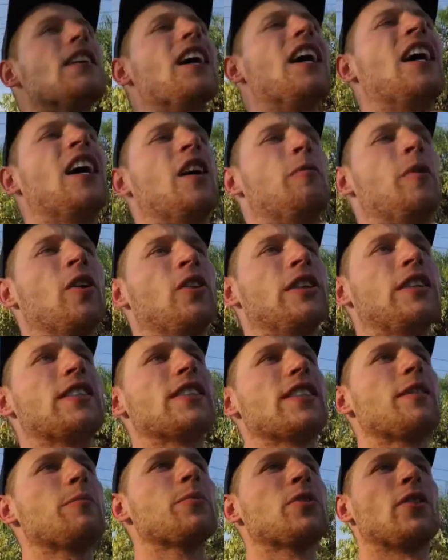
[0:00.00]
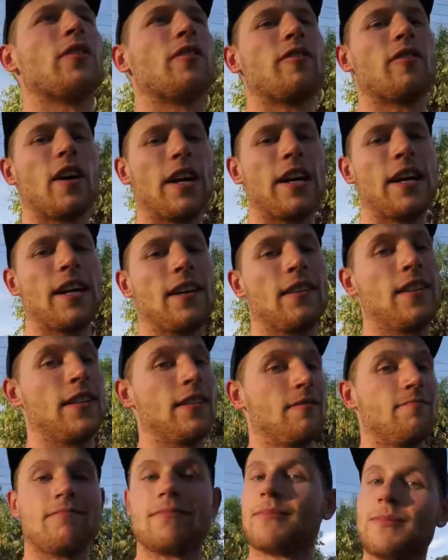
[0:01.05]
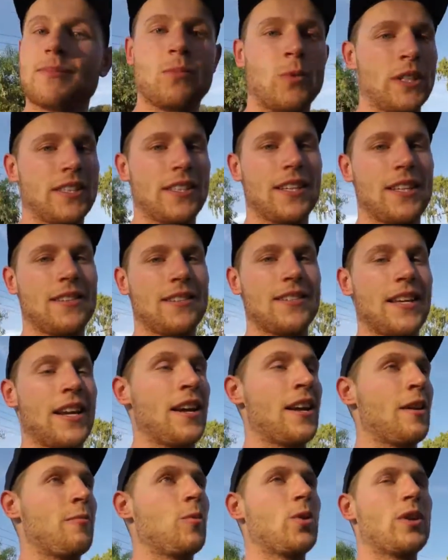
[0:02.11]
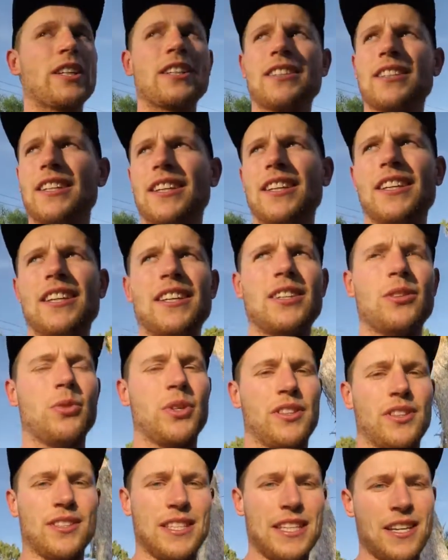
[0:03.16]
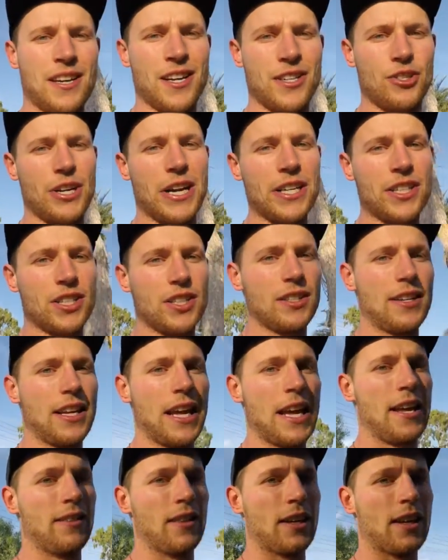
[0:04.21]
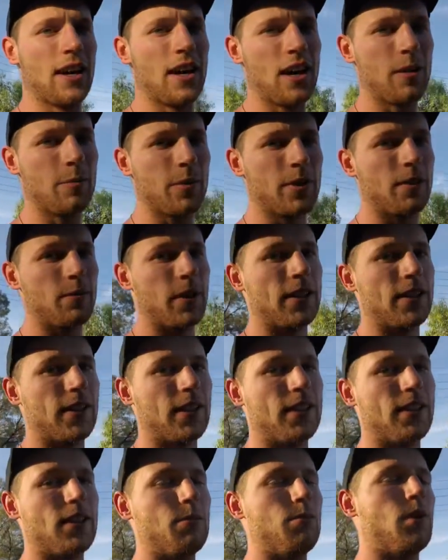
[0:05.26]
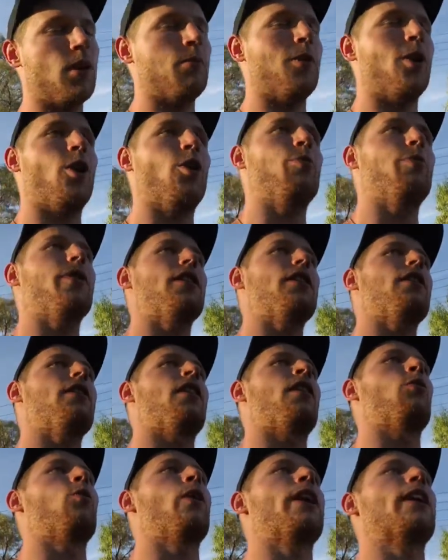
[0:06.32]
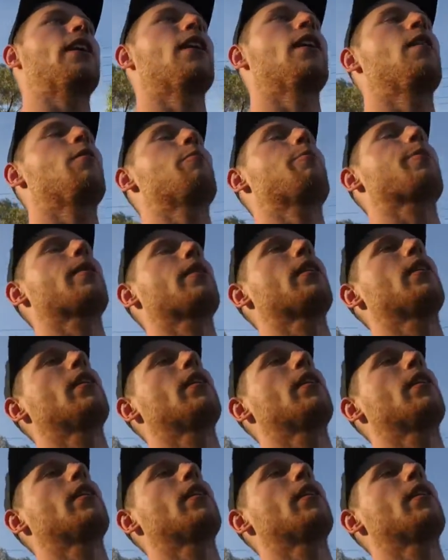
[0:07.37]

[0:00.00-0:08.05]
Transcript: Um, only sips on the Friday, and then once again, Saturday morning, with the dehydration and the carbs in my system, I'm hoping I wake up